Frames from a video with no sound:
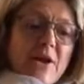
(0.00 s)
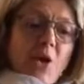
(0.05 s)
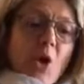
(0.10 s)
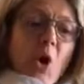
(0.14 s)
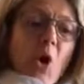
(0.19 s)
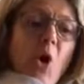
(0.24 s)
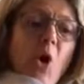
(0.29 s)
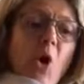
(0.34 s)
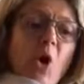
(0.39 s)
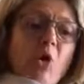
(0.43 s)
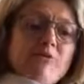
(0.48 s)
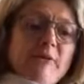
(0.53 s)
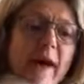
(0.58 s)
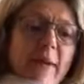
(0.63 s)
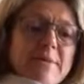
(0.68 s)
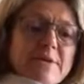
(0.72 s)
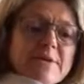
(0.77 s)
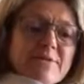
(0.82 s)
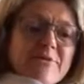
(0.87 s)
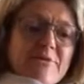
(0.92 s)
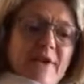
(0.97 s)
and all
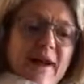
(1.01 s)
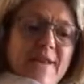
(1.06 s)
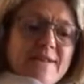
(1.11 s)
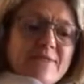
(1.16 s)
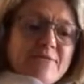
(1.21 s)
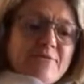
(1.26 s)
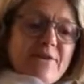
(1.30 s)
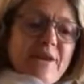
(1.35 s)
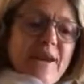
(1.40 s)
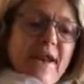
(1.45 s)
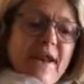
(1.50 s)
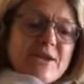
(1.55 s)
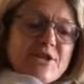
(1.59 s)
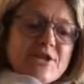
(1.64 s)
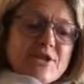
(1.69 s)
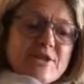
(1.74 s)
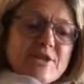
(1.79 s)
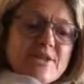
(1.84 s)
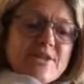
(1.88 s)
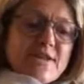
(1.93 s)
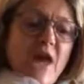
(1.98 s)
Rabbit's friends and
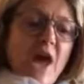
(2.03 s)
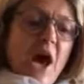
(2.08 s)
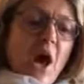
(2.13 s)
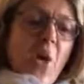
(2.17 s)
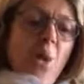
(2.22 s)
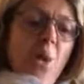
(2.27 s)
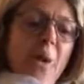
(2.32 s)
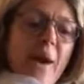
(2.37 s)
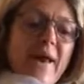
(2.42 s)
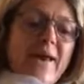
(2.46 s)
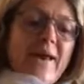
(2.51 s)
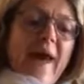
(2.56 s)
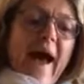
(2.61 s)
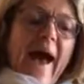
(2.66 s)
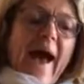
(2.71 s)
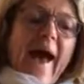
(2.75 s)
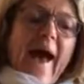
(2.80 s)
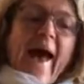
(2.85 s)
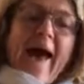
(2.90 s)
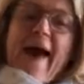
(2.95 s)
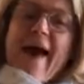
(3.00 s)
relations went
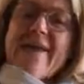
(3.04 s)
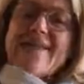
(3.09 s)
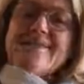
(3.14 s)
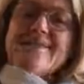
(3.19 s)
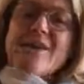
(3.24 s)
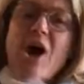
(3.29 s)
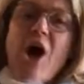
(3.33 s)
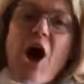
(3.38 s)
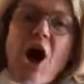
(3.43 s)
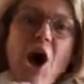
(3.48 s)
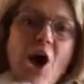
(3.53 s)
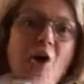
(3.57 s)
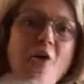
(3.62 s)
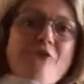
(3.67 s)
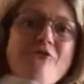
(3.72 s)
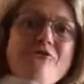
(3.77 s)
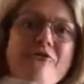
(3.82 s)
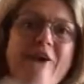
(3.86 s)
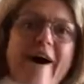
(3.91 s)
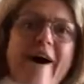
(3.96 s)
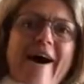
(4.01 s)
head
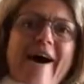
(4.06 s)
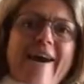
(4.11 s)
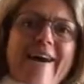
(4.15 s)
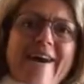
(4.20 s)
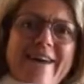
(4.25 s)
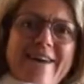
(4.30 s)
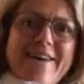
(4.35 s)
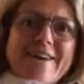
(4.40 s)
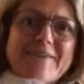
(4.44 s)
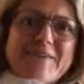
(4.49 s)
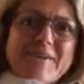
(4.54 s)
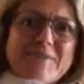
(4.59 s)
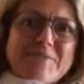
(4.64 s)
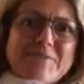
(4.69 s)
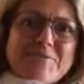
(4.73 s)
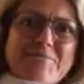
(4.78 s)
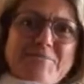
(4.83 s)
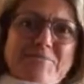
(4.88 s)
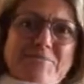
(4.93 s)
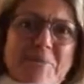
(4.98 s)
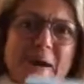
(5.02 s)
over
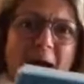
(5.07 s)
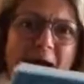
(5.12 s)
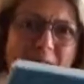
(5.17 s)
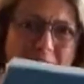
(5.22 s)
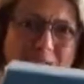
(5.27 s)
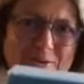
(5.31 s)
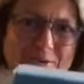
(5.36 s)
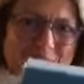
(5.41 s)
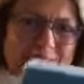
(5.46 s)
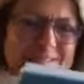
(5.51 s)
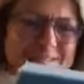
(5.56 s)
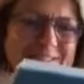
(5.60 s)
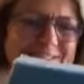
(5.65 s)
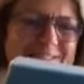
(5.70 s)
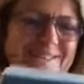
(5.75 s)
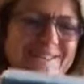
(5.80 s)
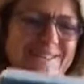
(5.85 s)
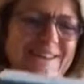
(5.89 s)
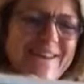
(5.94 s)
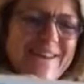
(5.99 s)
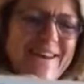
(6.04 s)
heels
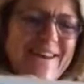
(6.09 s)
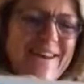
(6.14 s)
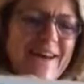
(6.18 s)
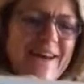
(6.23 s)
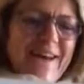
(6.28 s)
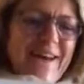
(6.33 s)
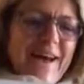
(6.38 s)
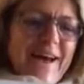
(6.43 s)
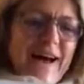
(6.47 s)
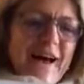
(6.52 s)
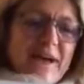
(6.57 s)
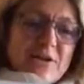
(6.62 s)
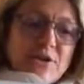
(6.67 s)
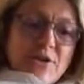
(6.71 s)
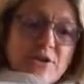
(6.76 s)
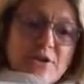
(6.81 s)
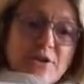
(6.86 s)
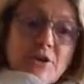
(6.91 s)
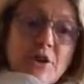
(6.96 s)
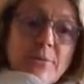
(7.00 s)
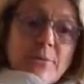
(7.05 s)
backwards. And
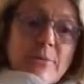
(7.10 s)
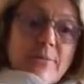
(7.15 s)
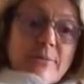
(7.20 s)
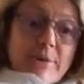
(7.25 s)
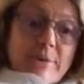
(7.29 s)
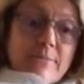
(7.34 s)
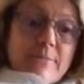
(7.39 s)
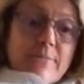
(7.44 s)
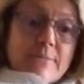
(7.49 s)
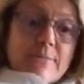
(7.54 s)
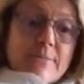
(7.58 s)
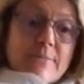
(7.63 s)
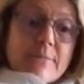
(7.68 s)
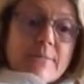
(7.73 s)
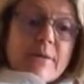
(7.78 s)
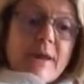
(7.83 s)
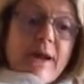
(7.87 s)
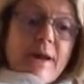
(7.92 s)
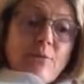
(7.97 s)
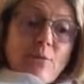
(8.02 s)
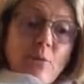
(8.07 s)
on the top of them
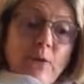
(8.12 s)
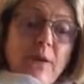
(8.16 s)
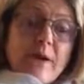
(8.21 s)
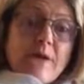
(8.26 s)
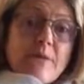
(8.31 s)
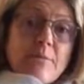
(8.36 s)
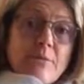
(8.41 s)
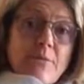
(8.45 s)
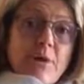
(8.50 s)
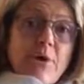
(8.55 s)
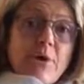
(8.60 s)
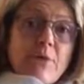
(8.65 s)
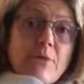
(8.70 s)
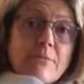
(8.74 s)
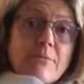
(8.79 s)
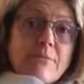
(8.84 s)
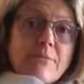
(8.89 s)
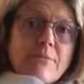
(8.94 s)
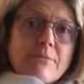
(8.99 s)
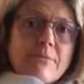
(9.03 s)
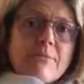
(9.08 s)
came Winnie the Pooh.
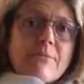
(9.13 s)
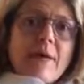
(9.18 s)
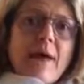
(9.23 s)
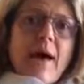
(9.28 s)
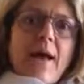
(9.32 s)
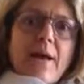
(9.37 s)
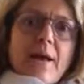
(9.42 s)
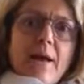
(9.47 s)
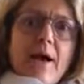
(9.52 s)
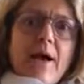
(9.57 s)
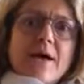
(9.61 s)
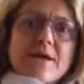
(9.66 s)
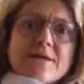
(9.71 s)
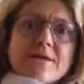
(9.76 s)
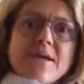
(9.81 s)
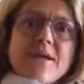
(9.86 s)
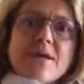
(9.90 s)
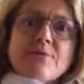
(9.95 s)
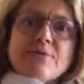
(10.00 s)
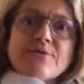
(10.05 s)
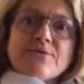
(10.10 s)
At
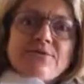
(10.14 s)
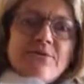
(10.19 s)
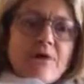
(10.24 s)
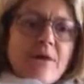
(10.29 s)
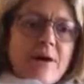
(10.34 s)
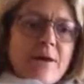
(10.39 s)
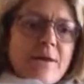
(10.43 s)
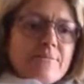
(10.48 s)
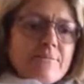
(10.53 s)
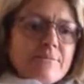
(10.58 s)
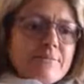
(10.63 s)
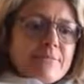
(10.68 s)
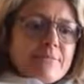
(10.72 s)
last he was free.